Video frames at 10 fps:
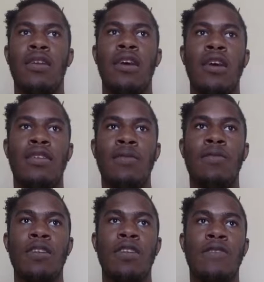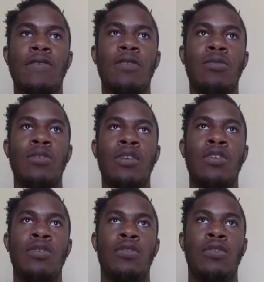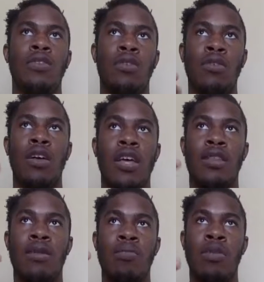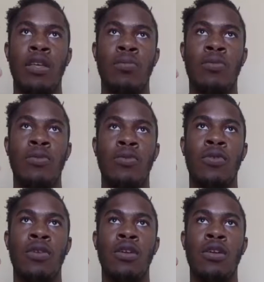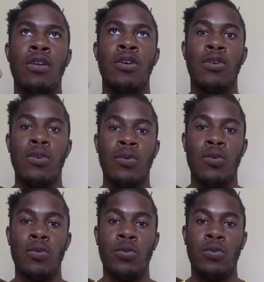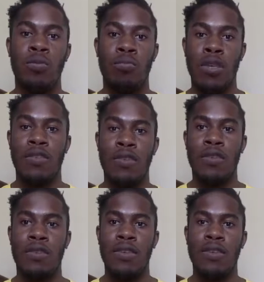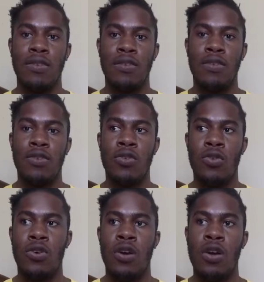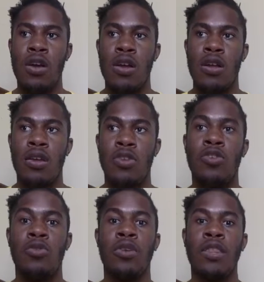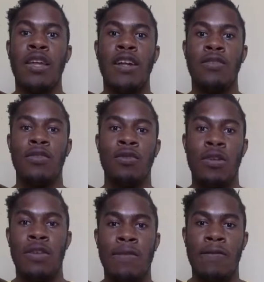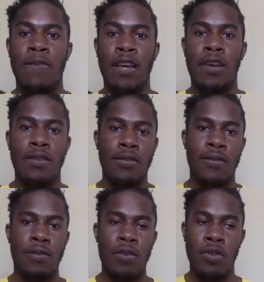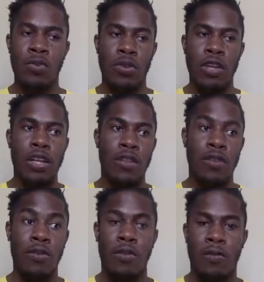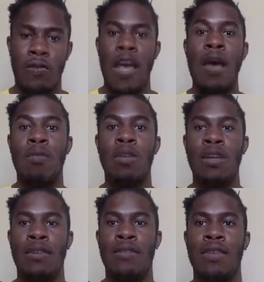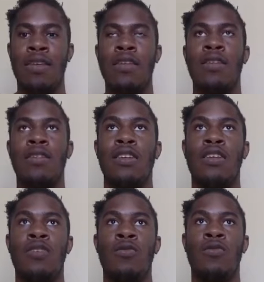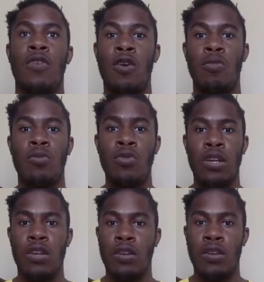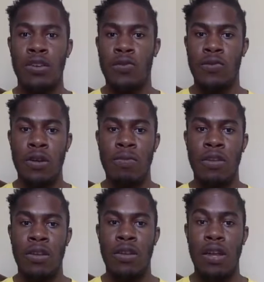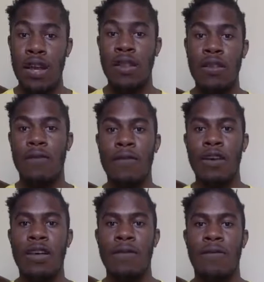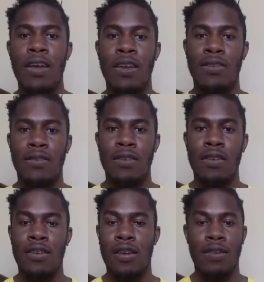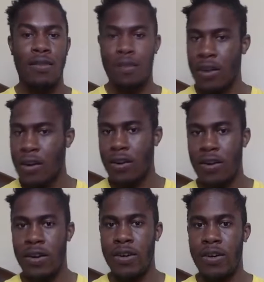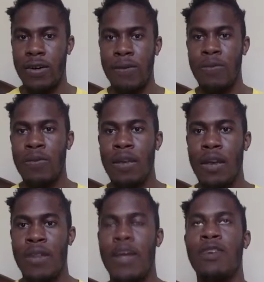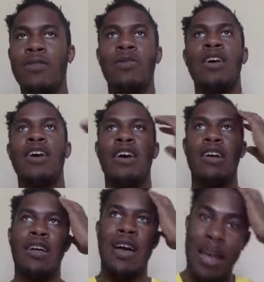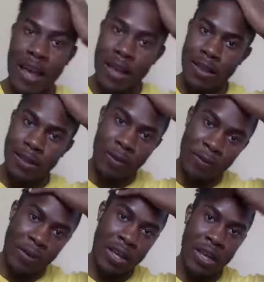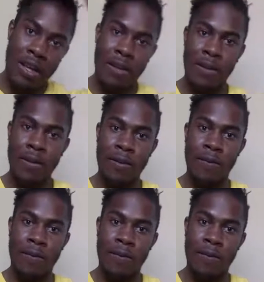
a lot. It's something different when you look at the people whose businesses you're doing that to in the face. When you look at those families that you've uprooted or disrupted in the fucking face, it's a lot harder. And that's why I hate those fucking